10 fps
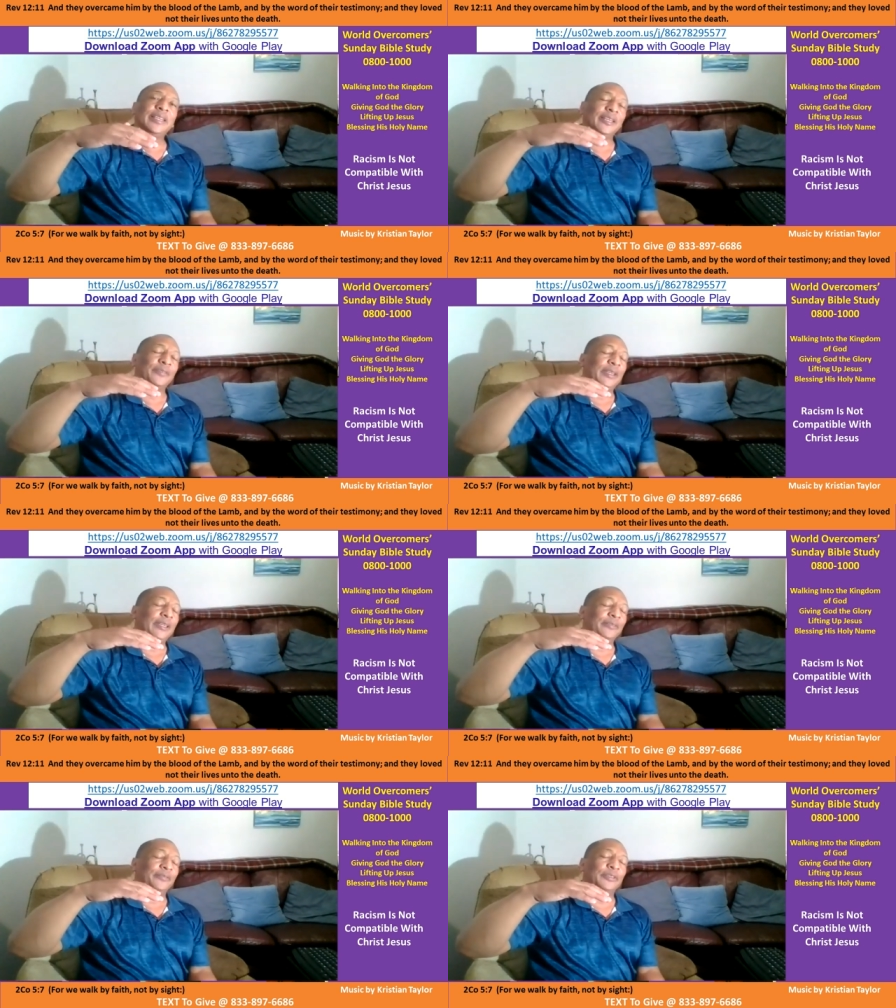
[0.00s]
if
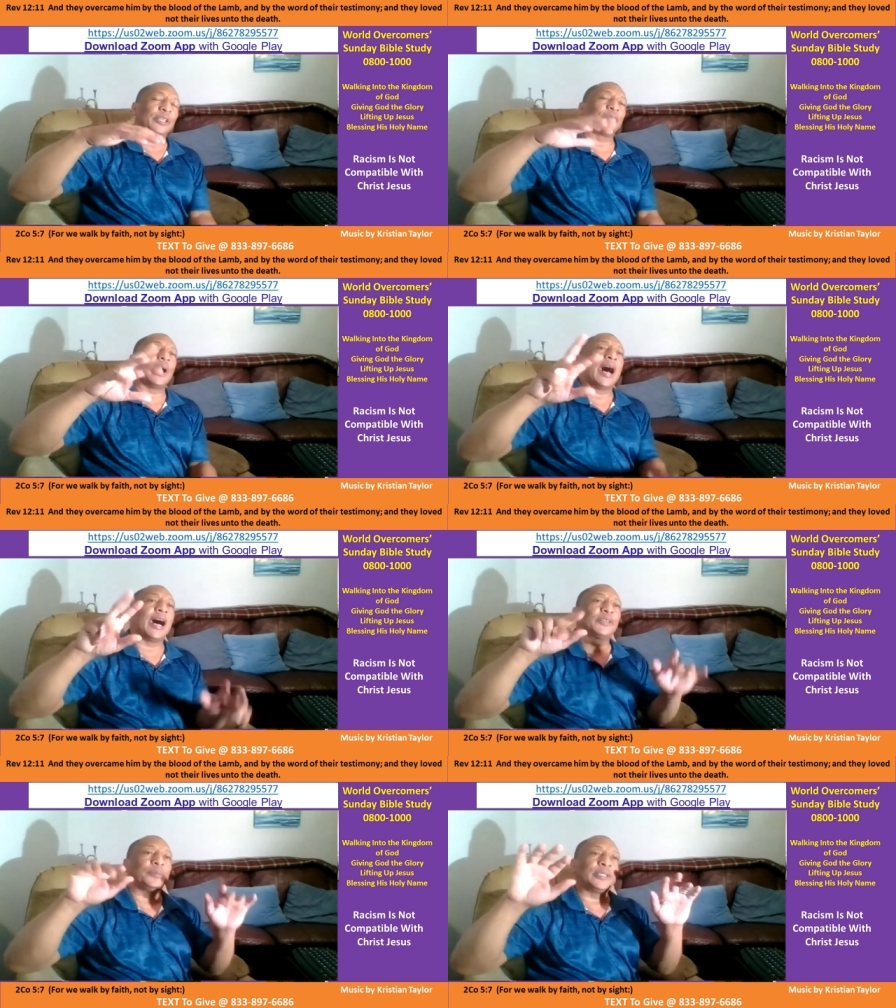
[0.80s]
he just for
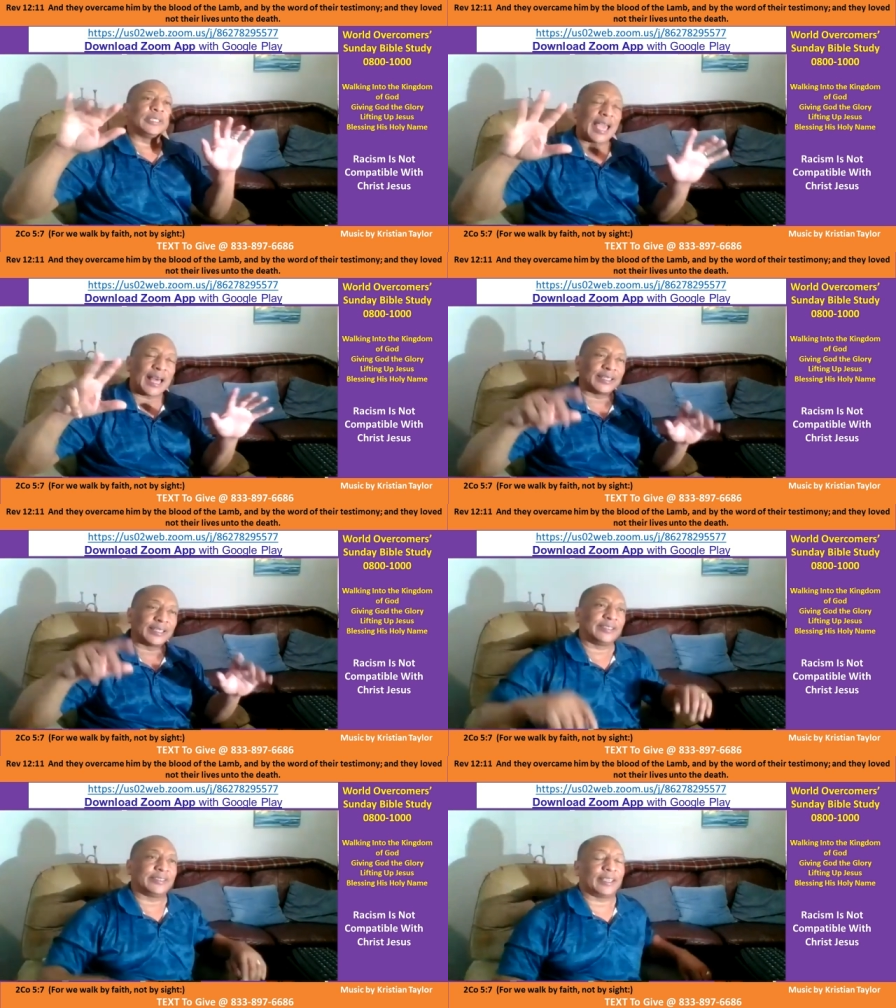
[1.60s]

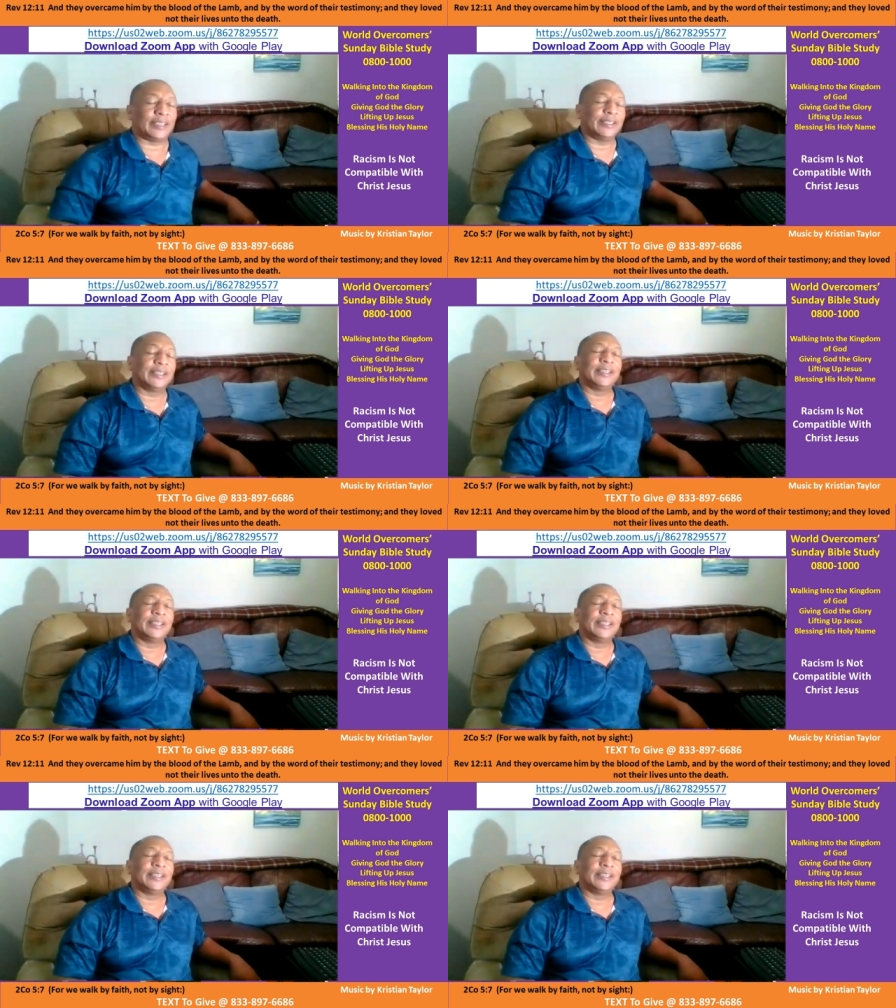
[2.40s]
hospitality sake,